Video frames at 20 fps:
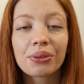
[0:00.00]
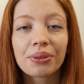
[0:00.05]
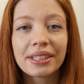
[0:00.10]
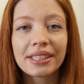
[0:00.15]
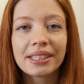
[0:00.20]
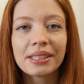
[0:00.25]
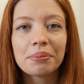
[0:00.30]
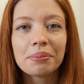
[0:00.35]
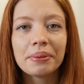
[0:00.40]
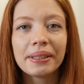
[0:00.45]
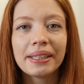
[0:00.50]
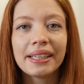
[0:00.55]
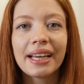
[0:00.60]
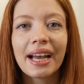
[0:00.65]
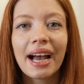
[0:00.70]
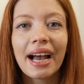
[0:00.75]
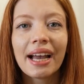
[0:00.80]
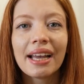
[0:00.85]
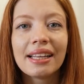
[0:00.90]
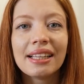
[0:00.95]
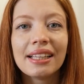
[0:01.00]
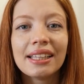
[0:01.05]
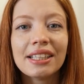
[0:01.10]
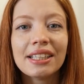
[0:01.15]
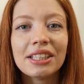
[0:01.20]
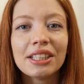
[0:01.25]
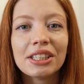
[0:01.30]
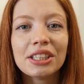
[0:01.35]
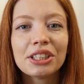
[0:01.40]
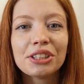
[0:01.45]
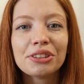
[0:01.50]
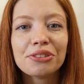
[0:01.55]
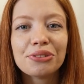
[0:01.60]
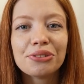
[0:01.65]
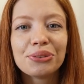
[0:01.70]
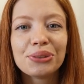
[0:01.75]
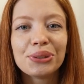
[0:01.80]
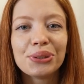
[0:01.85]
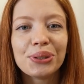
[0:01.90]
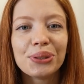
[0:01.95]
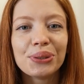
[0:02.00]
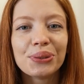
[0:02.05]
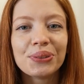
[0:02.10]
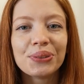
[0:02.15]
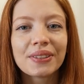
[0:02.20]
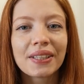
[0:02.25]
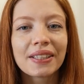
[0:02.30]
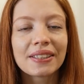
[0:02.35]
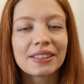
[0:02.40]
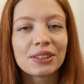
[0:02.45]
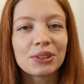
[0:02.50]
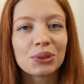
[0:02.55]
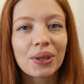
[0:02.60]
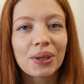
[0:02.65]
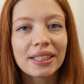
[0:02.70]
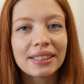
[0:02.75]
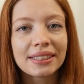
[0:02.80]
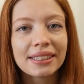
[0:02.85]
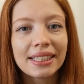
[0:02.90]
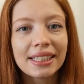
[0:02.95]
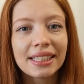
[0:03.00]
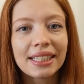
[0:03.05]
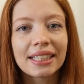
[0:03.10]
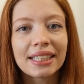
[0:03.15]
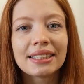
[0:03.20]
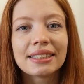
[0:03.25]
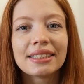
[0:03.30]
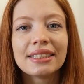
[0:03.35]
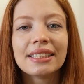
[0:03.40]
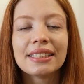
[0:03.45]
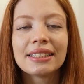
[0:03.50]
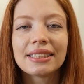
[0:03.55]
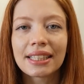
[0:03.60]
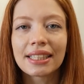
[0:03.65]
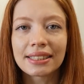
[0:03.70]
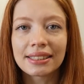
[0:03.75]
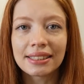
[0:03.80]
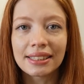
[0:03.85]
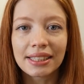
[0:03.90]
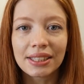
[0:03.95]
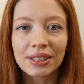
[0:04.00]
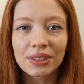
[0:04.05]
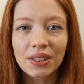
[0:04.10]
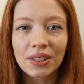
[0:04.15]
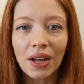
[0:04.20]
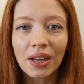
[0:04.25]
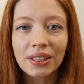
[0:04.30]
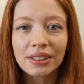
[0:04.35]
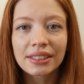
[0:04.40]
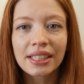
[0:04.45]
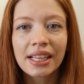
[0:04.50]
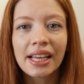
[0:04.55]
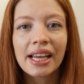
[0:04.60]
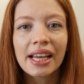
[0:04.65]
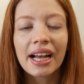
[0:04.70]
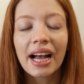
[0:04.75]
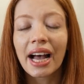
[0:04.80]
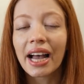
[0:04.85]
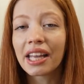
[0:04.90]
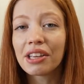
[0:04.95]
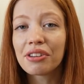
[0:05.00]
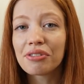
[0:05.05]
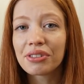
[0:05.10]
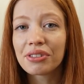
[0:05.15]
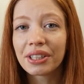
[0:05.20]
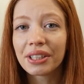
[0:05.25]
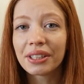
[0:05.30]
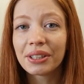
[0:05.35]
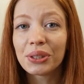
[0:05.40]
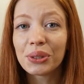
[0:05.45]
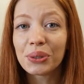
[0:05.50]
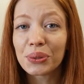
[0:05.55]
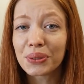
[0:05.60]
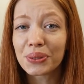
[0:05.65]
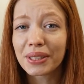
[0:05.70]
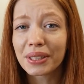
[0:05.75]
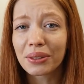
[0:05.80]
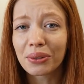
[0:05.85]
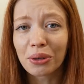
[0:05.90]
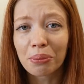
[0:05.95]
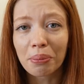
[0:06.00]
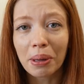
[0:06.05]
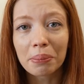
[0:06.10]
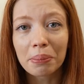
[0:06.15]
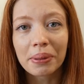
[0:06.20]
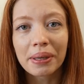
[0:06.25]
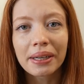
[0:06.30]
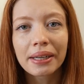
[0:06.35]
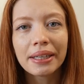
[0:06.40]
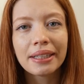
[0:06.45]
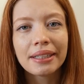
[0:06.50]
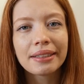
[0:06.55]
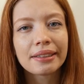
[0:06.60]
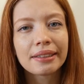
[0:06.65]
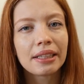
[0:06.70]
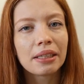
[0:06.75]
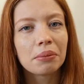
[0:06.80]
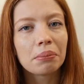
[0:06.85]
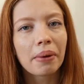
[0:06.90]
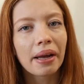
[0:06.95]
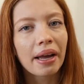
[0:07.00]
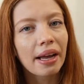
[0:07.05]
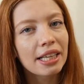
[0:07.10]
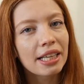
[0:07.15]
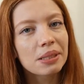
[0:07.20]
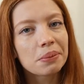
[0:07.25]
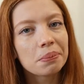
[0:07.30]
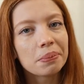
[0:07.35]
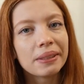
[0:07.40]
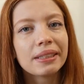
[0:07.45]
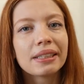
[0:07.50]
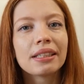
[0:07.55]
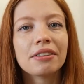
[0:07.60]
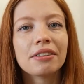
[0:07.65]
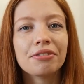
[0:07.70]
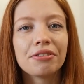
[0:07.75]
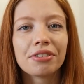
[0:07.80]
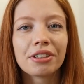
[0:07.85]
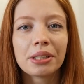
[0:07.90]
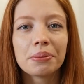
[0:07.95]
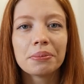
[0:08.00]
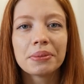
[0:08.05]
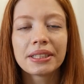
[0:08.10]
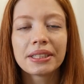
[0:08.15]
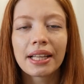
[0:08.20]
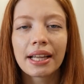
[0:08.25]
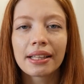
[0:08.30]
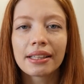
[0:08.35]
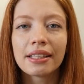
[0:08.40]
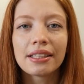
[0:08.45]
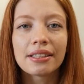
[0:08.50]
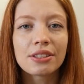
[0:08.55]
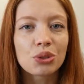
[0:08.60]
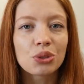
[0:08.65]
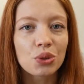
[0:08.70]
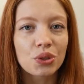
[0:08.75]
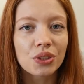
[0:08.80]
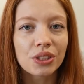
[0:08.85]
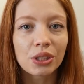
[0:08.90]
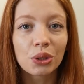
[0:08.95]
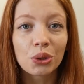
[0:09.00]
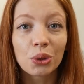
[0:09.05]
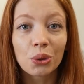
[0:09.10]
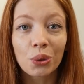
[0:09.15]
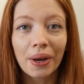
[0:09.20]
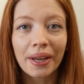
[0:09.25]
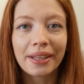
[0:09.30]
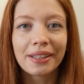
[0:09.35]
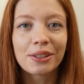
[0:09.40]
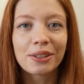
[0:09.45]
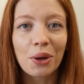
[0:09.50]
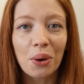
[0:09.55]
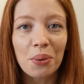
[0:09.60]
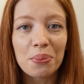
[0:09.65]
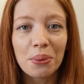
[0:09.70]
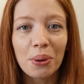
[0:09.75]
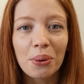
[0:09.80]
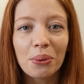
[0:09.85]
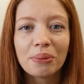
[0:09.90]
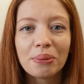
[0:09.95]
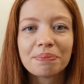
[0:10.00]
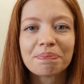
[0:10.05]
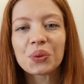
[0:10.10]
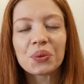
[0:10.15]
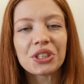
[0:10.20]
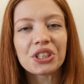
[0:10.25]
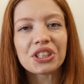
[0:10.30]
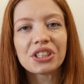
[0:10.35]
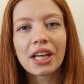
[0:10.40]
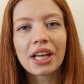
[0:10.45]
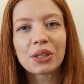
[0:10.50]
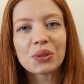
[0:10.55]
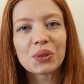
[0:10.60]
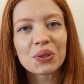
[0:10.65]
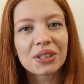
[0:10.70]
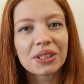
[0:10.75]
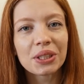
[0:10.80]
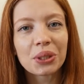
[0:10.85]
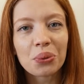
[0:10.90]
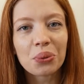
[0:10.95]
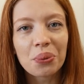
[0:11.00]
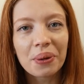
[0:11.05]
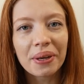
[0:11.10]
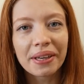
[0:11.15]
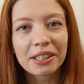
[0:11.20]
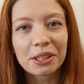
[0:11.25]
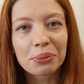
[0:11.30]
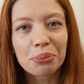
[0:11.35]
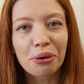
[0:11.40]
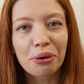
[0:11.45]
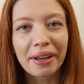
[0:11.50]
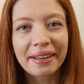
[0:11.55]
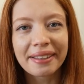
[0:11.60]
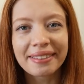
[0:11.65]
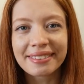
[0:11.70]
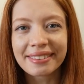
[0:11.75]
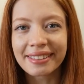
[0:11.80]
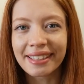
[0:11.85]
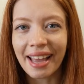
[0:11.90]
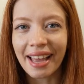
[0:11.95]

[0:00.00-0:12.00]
recipe I love to use as a dressing is this tzatziki sauce. I even use it on my burgers and my husband confirms that it's just a great combo, so it's not just a weird pregnancy